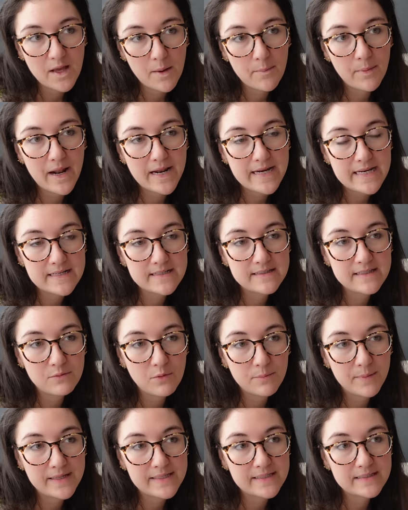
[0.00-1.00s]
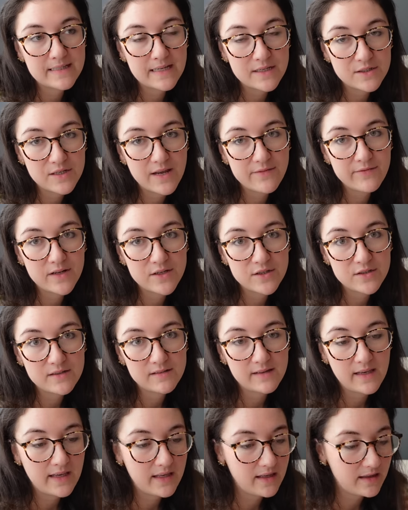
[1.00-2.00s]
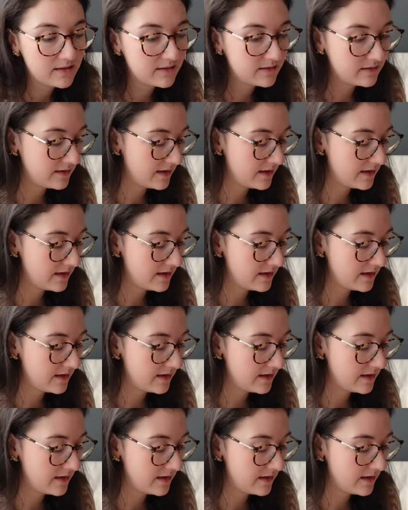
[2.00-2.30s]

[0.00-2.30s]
But I need to see what my stitch definition is like.